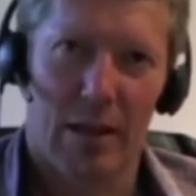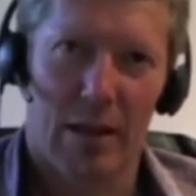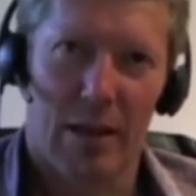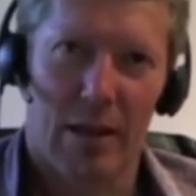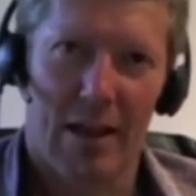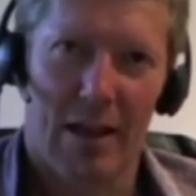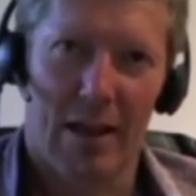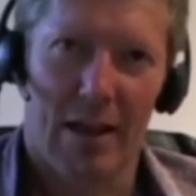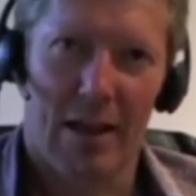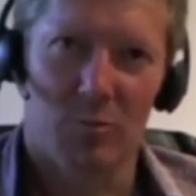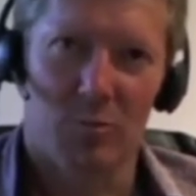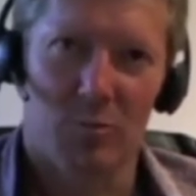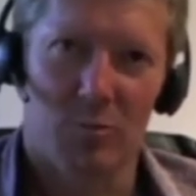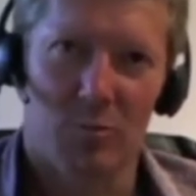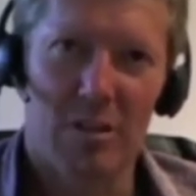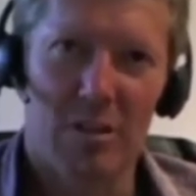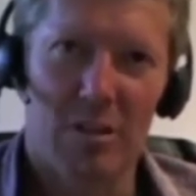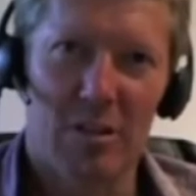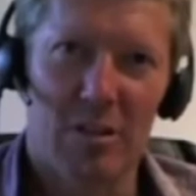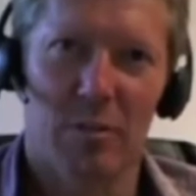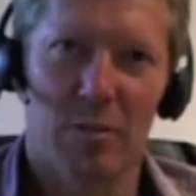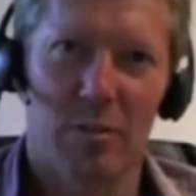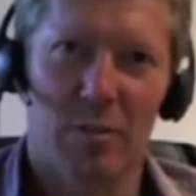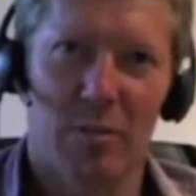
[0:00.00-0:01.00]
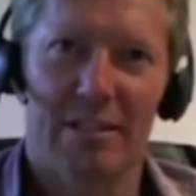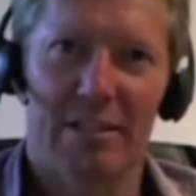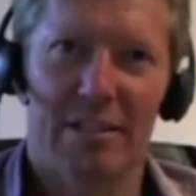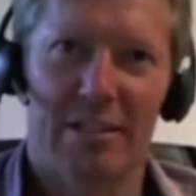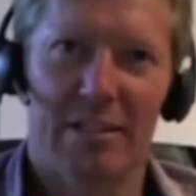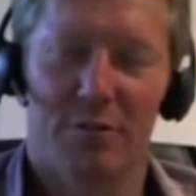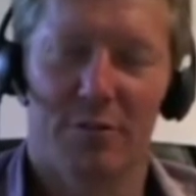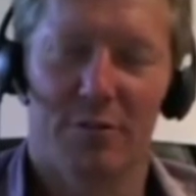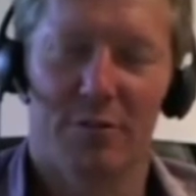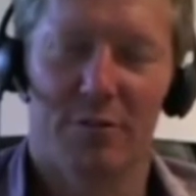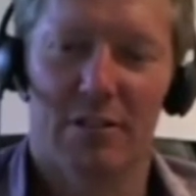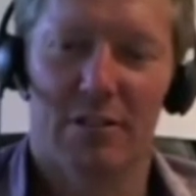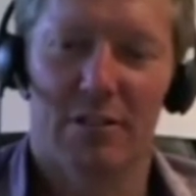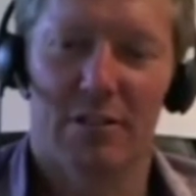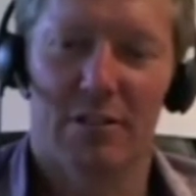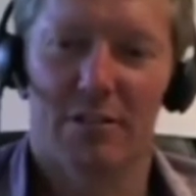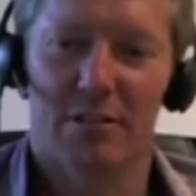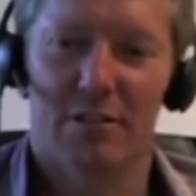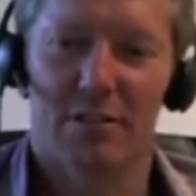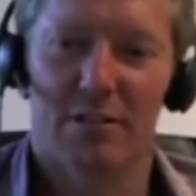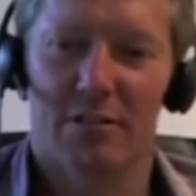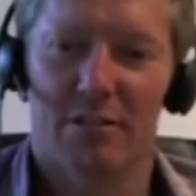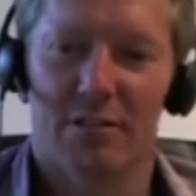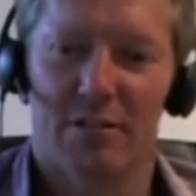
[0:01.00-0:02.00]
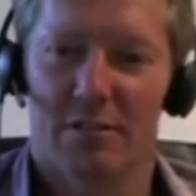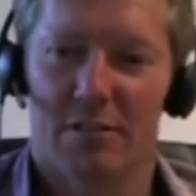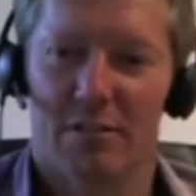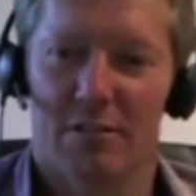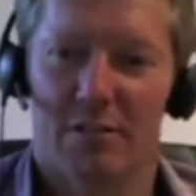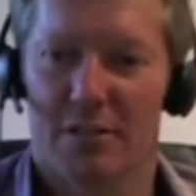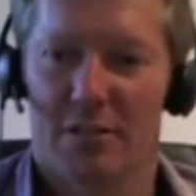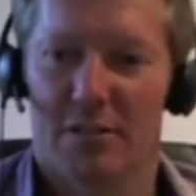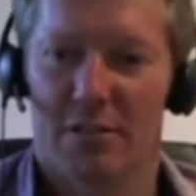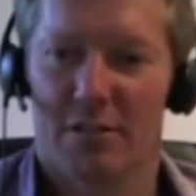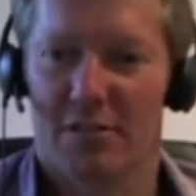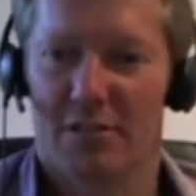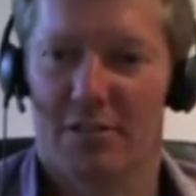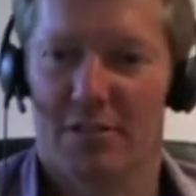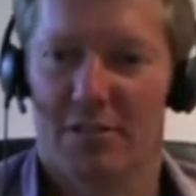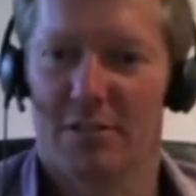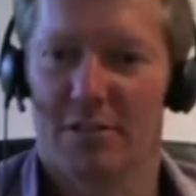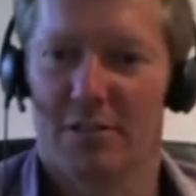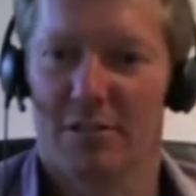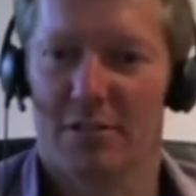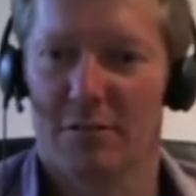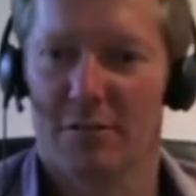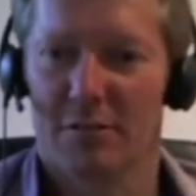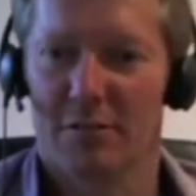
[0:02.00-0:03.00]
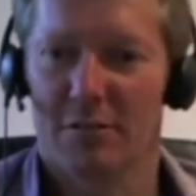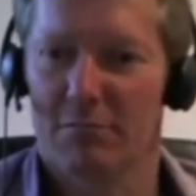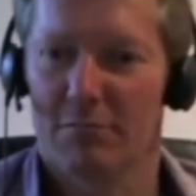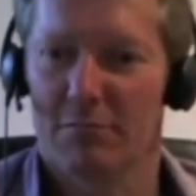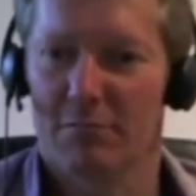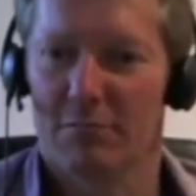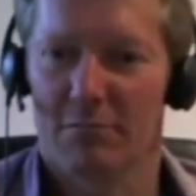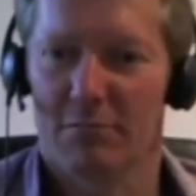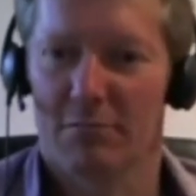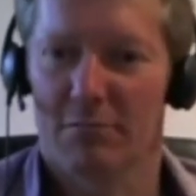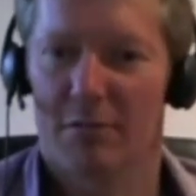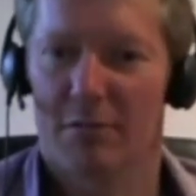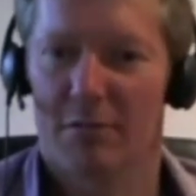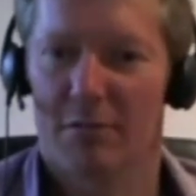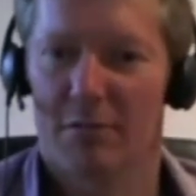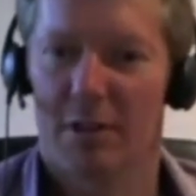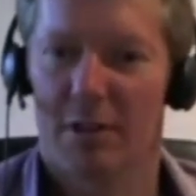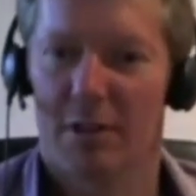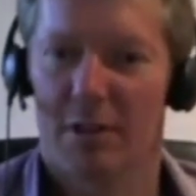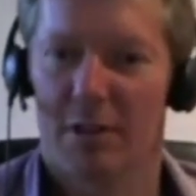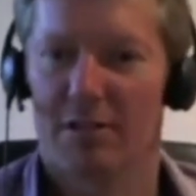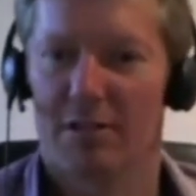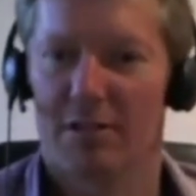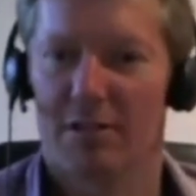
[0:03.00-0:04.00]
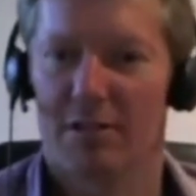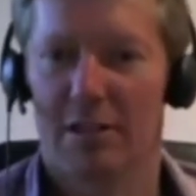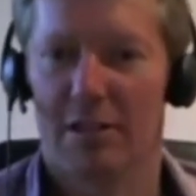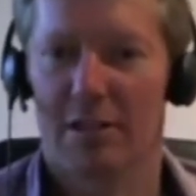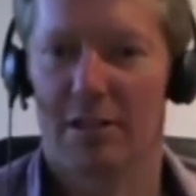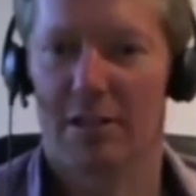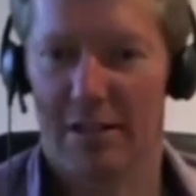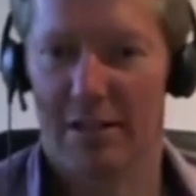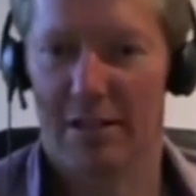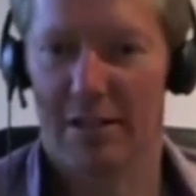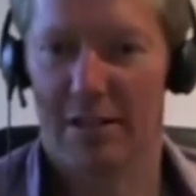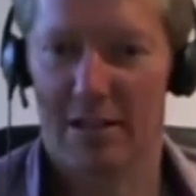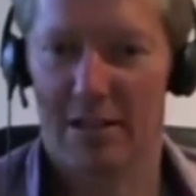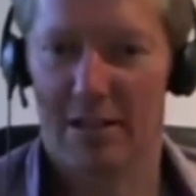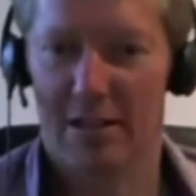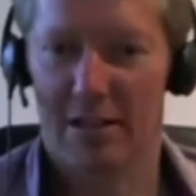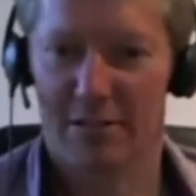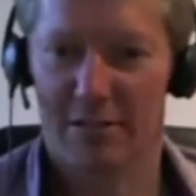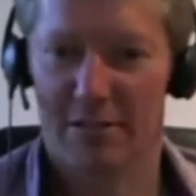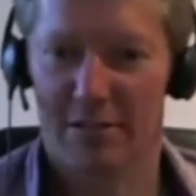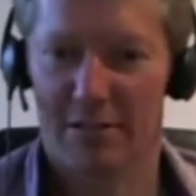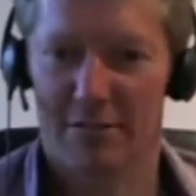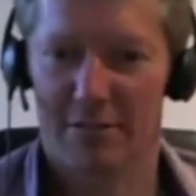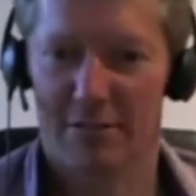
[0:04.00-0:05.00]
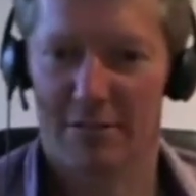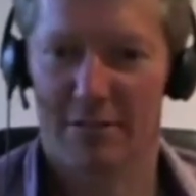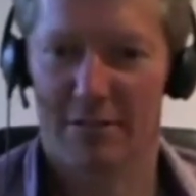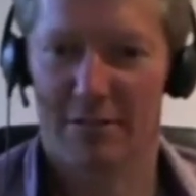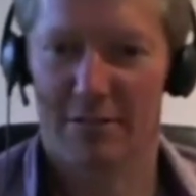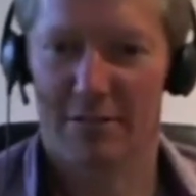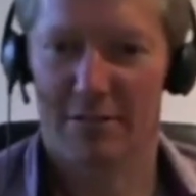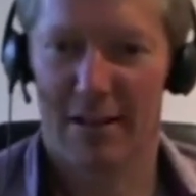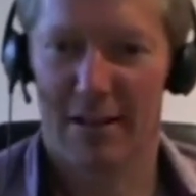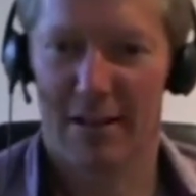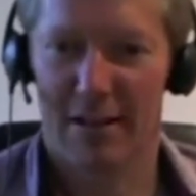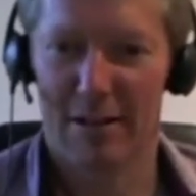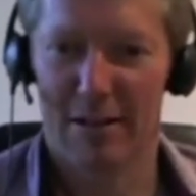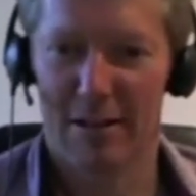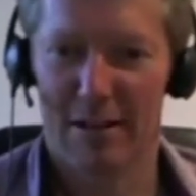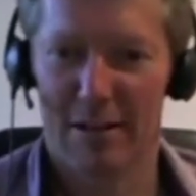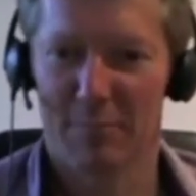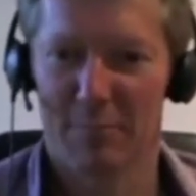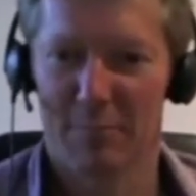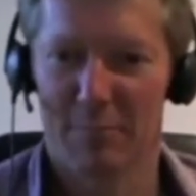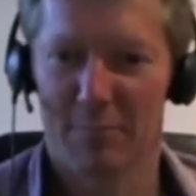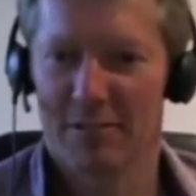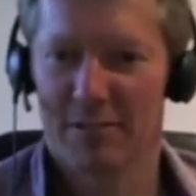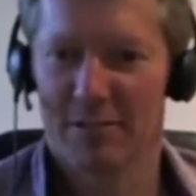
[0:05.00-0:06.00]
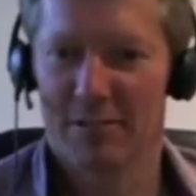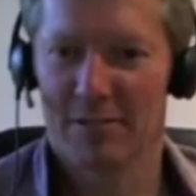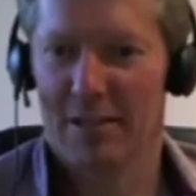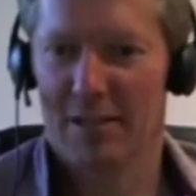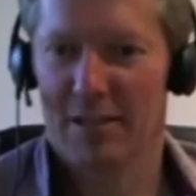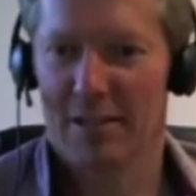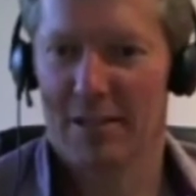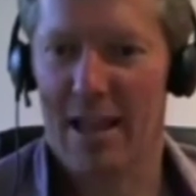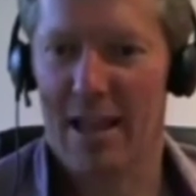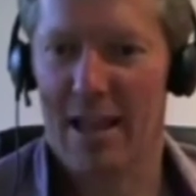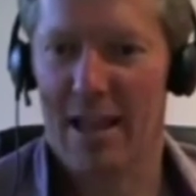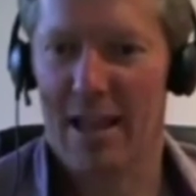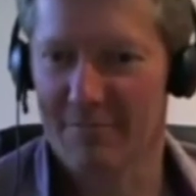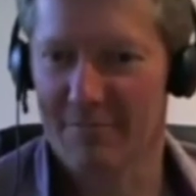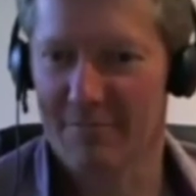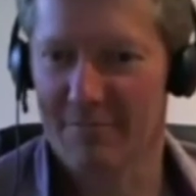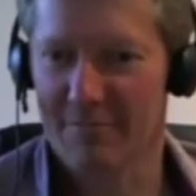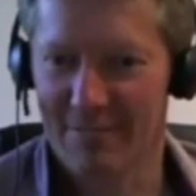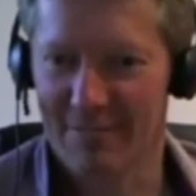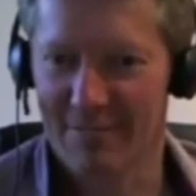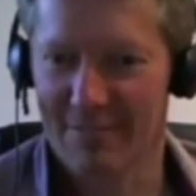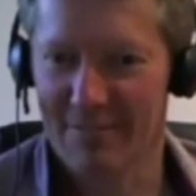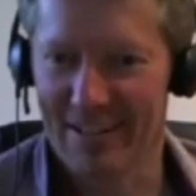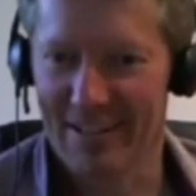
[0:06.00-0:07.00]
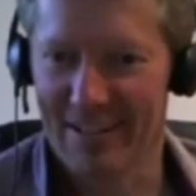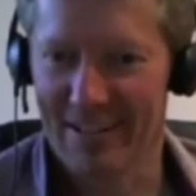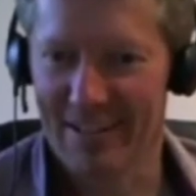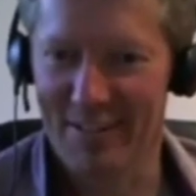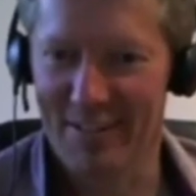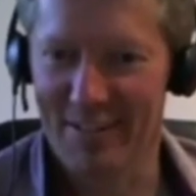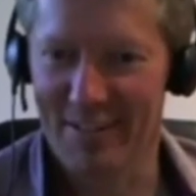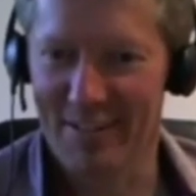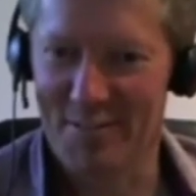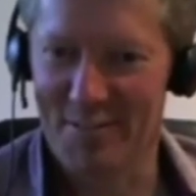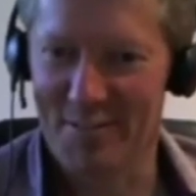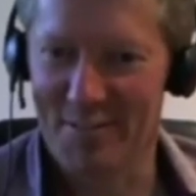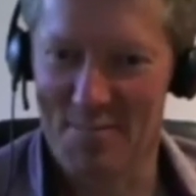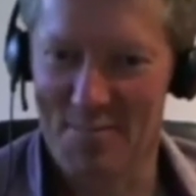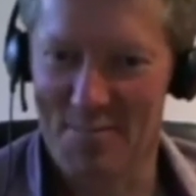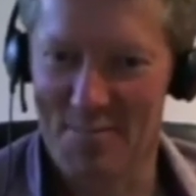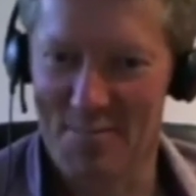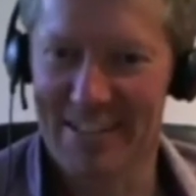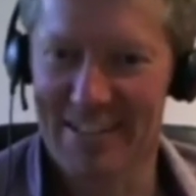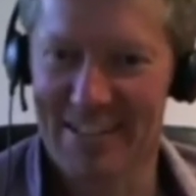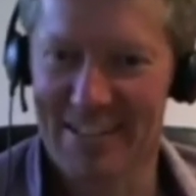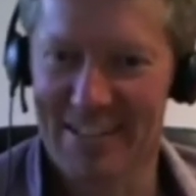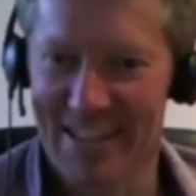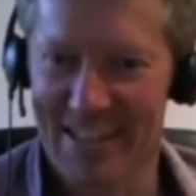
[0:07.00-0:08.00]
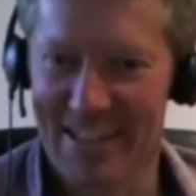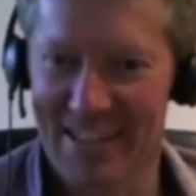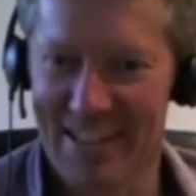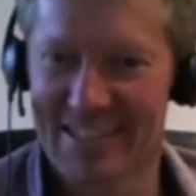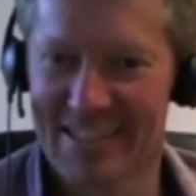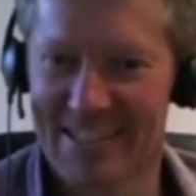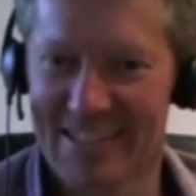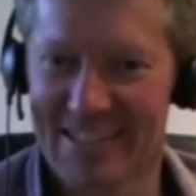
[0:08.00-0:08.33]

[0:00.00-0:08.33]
as minimally different, just to kind of sitting on the couch, because I can, if that makes sense.